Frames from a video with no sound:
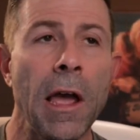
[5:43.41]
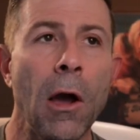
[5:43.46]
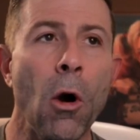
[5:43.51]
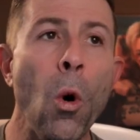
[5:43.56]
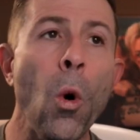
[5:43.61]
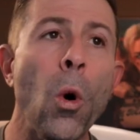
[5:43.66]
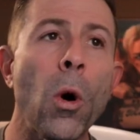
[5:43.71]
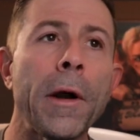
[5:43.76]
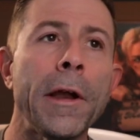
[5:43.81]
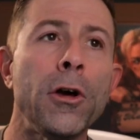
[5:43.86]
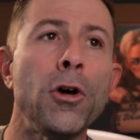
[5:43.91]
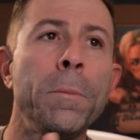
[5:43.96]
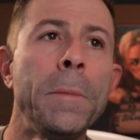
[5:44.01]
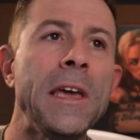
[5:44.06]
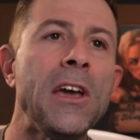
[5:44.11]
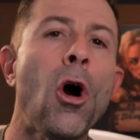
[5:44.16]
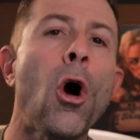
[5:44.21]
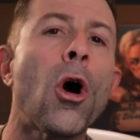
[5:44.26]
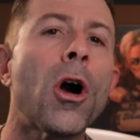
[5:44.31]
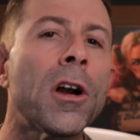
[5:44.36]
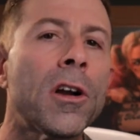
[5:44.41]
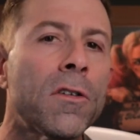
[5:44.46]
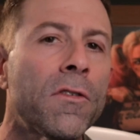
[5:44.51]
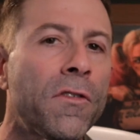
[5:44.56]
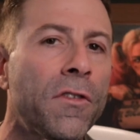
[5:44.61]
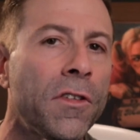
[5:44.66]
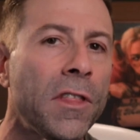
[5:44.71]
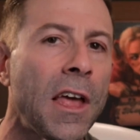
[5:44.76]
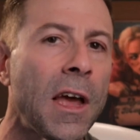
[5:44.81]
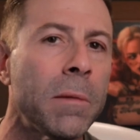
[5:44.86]
or it'll be harder
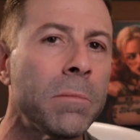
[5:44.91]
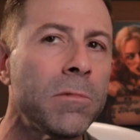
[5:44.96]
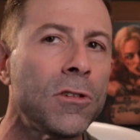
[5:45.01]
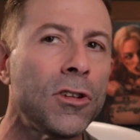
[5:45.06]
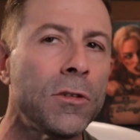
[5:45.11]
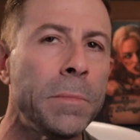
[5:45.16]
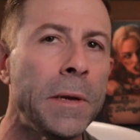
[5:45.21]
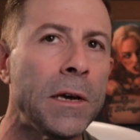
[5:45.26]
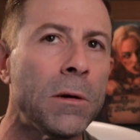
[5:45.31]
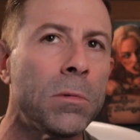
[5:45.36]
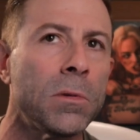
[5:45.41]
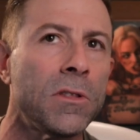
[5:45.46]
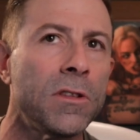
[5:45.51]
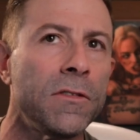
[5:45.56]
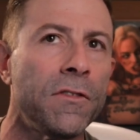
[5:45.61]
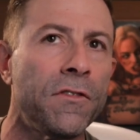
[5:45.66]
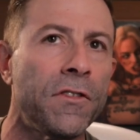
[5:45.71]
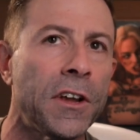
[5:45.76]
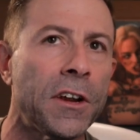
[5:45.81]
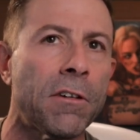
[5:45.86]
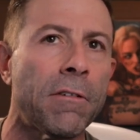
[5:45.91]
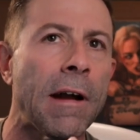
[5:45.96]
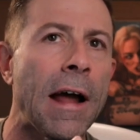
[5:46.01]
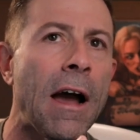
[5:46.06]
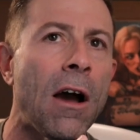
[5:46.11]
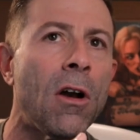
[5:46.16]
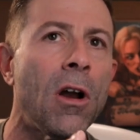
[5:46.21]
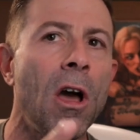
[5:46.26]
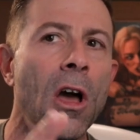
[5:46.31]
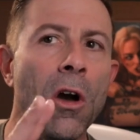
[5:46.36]
for them to be able to figure
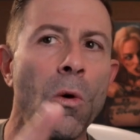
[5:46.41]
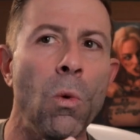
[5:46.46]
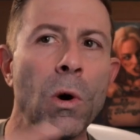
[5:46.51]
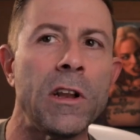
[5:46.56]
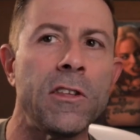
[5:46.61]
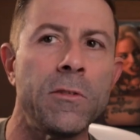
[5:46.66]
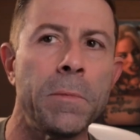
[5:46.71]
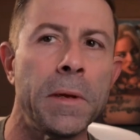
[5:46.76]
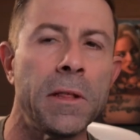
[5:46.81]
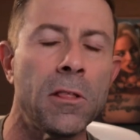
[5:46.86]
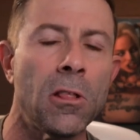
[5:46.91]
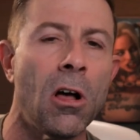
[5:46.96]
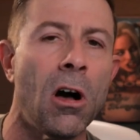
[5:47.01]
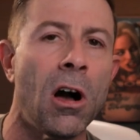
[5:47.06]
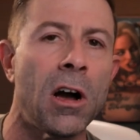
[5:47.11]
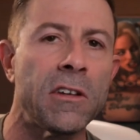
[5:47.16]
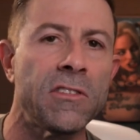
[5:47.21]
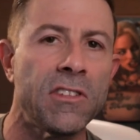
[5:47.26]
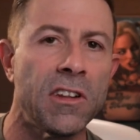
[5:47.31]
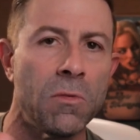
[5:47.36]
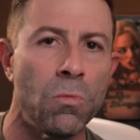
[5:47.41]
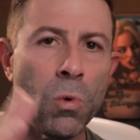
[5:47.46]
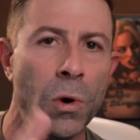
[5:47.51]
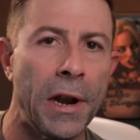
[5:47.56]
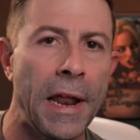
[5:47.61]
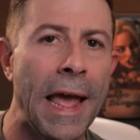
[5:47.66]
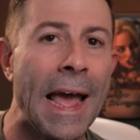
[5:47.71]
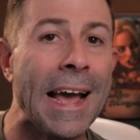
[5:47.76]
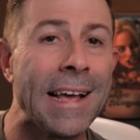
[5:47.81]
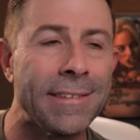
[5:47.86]
out what has been lost and
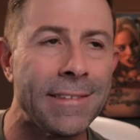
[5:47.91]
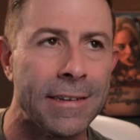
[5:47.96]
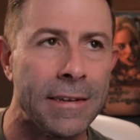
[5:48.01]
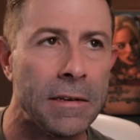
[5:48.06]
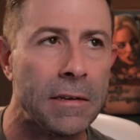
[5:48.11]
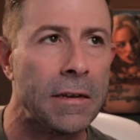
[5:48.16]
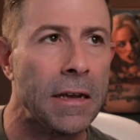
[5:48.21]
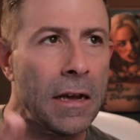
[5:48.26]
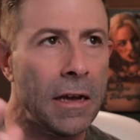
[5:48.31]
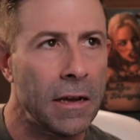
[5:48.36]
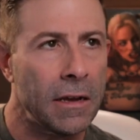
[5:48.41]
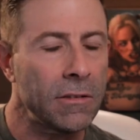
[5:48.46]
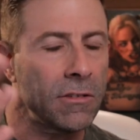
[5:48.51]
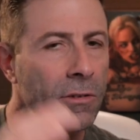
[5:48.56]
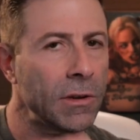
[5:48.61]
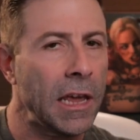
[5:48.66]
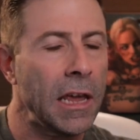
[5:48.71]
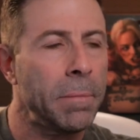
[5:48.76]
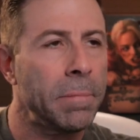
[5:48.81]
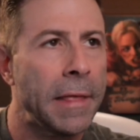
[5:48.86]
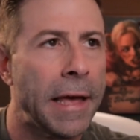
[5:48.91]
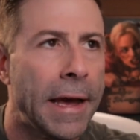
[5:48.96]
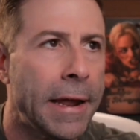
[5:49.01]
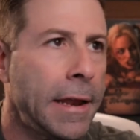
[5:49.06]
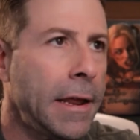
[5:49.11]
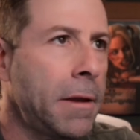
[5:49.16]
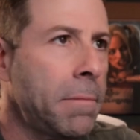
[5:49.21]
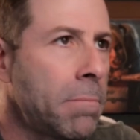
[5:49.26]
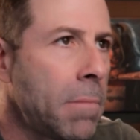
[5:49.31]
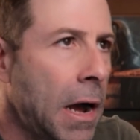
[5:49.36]
what hasn't. So keep
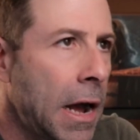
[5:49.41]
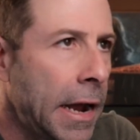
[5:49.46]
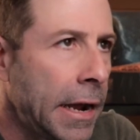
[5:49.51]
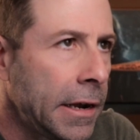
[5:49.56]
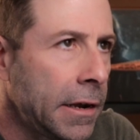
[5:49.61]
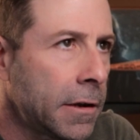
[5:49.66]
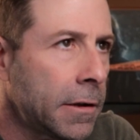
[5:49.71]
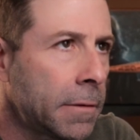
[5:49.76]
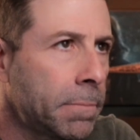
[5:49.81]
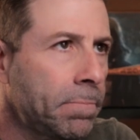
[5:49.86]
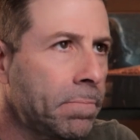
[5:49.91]
that in mind.